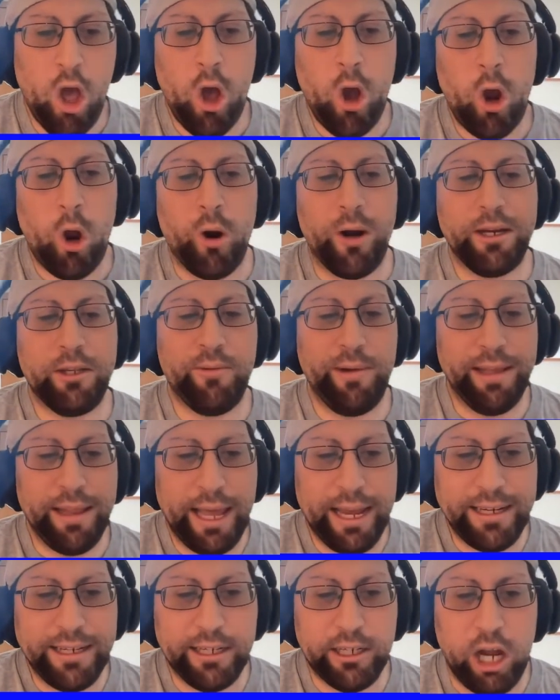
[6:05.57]
or as we
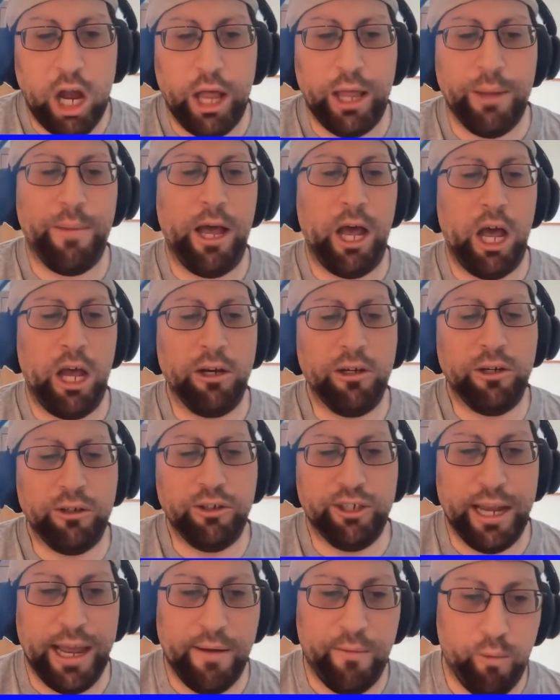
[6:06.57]
like to call him, Uncle
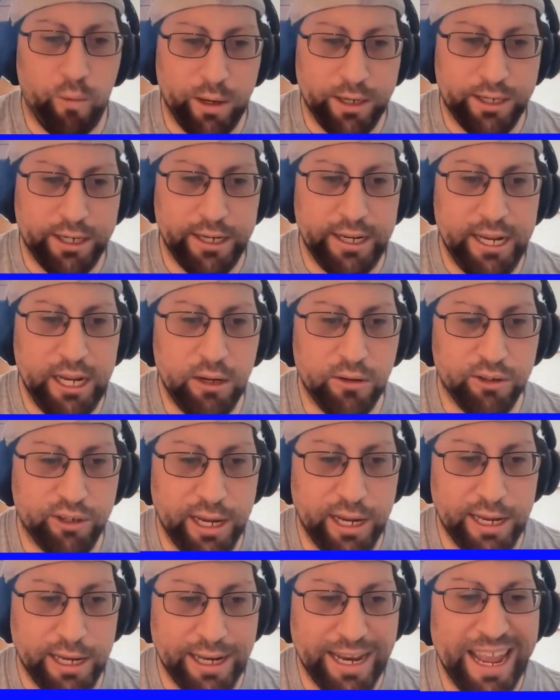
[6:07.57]
Jeff, went to
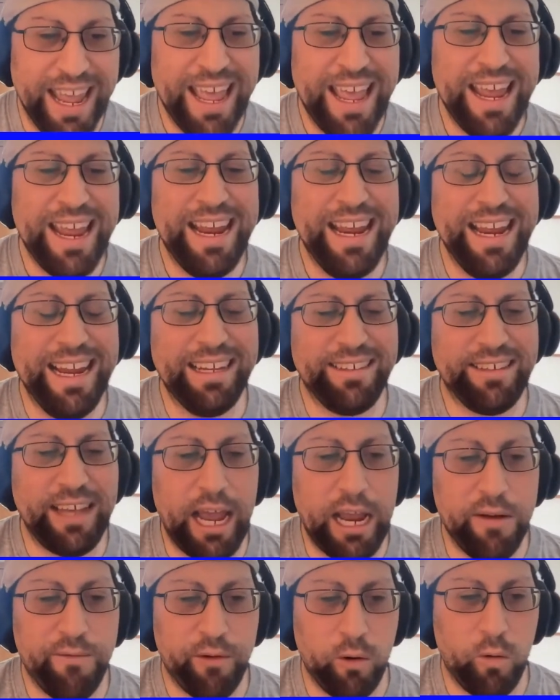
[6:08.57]
Houston. He
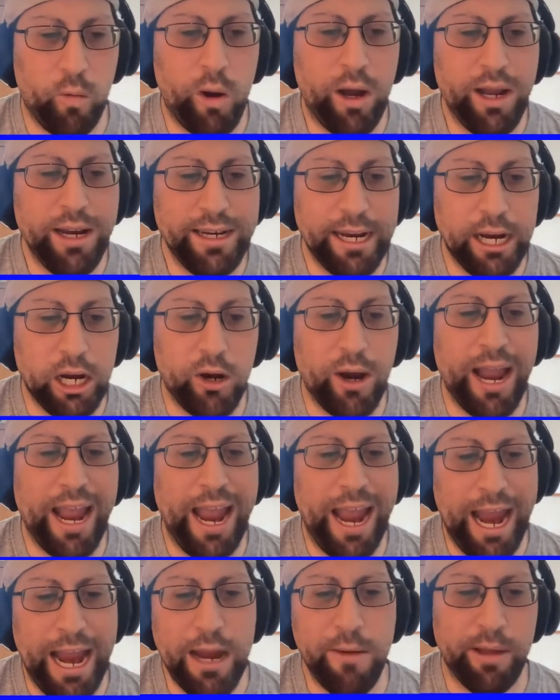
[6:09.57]
signed for 1 year,
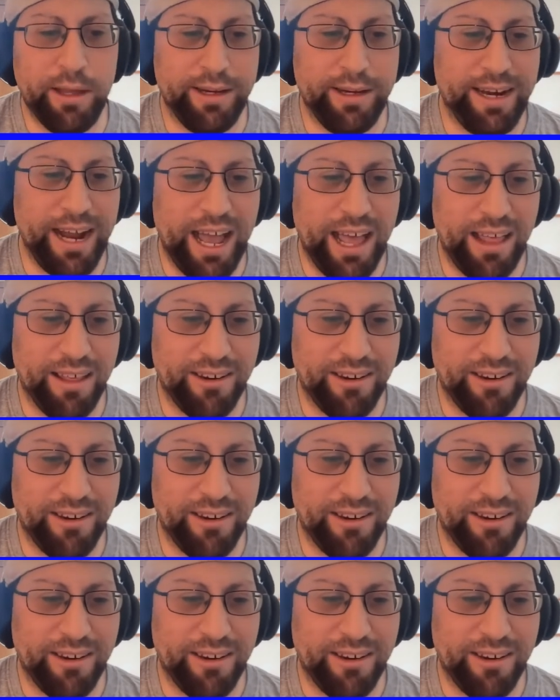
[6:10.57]
$8 million.